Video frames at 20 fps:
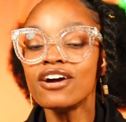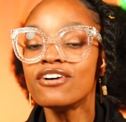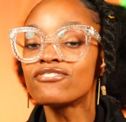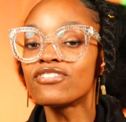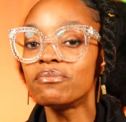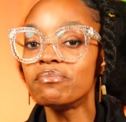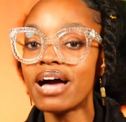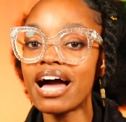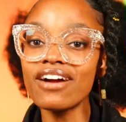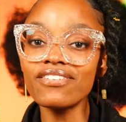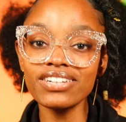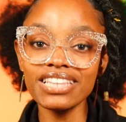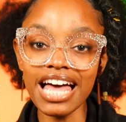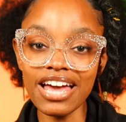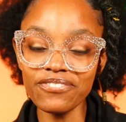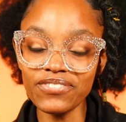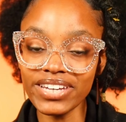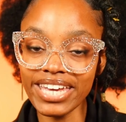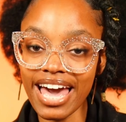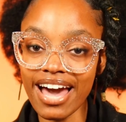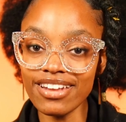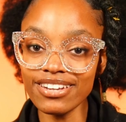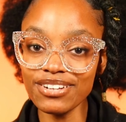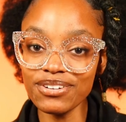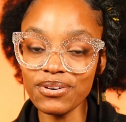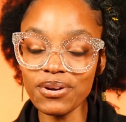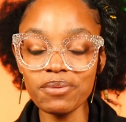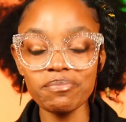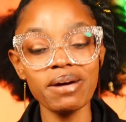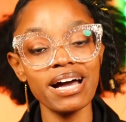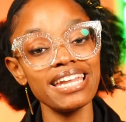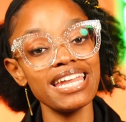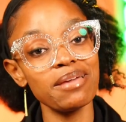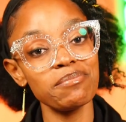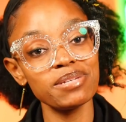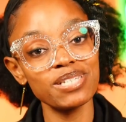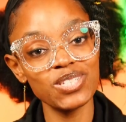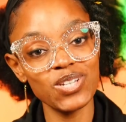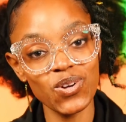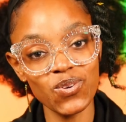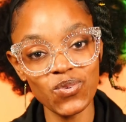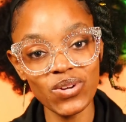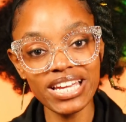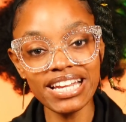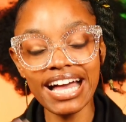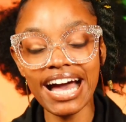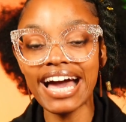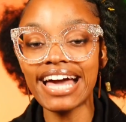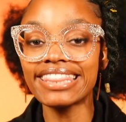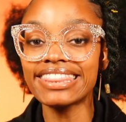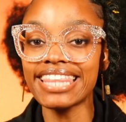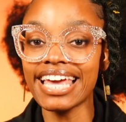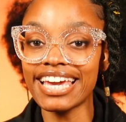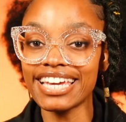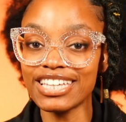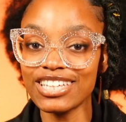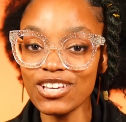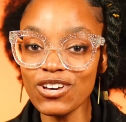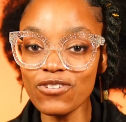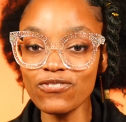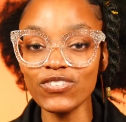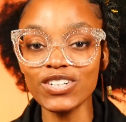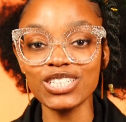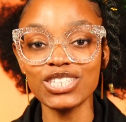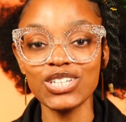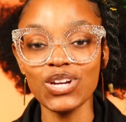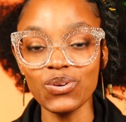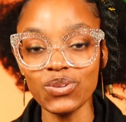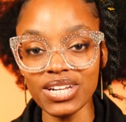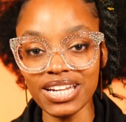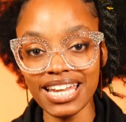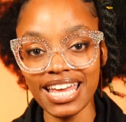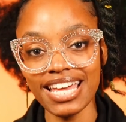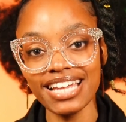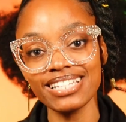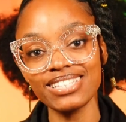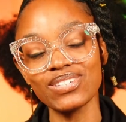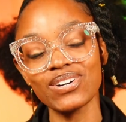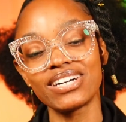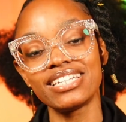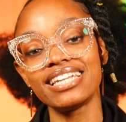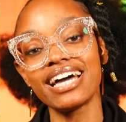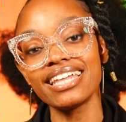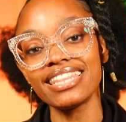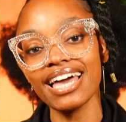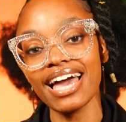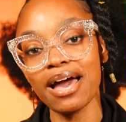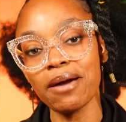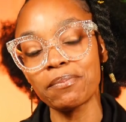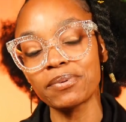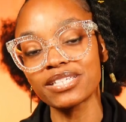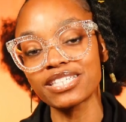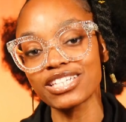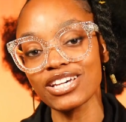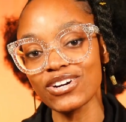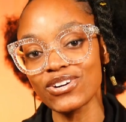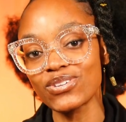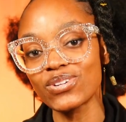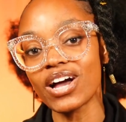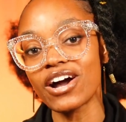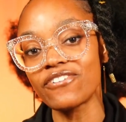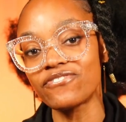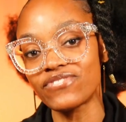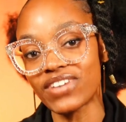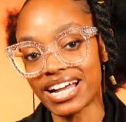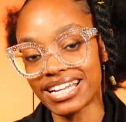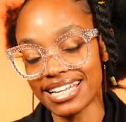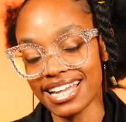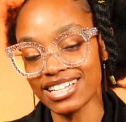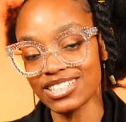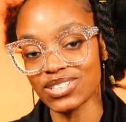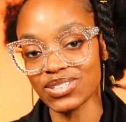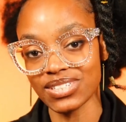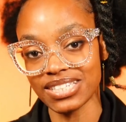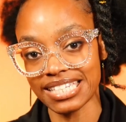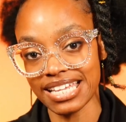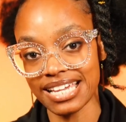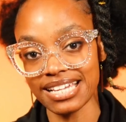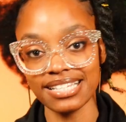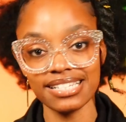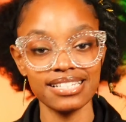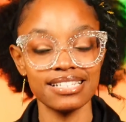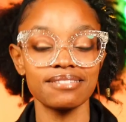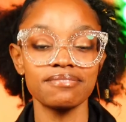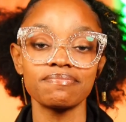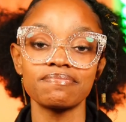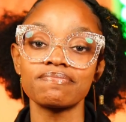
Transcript: From Everlife Accounting Group, my name is Karina, and thank you for tuning in to another episode of Financial Sense.